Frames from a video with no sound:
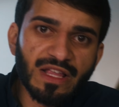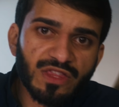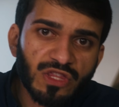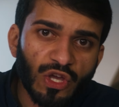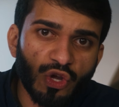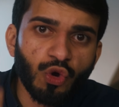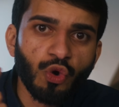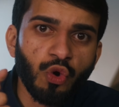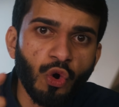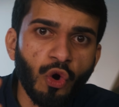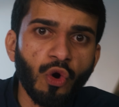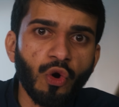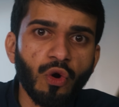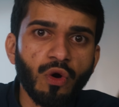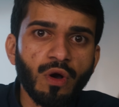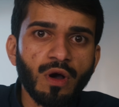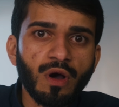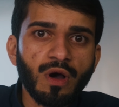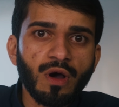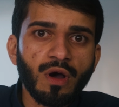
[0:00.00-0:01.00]
at the
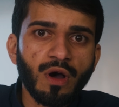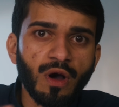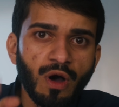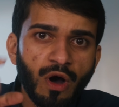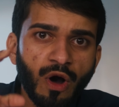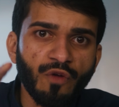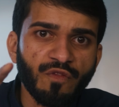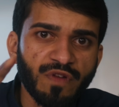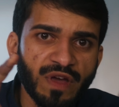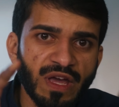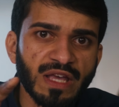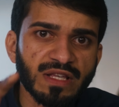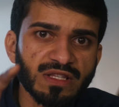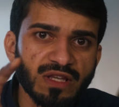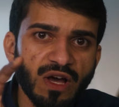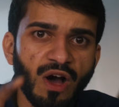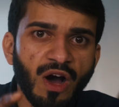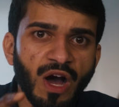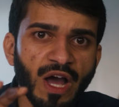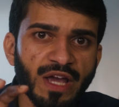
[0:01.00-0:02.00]
core of his
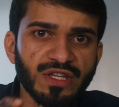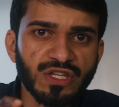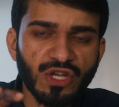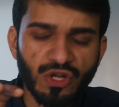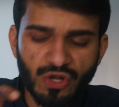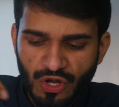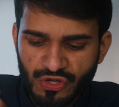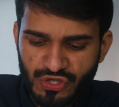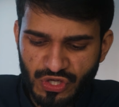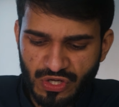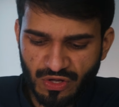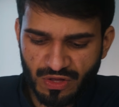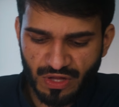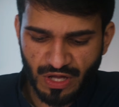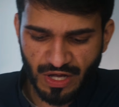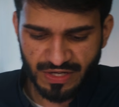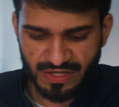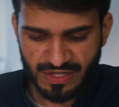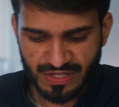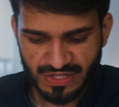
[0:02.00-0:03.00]
ideological
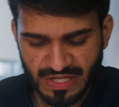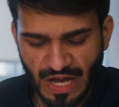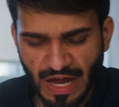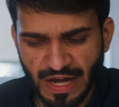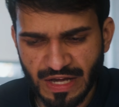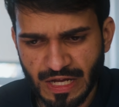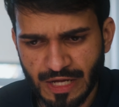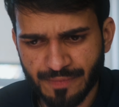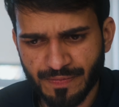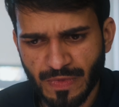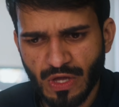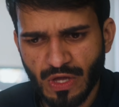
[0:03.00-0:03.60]
understanding.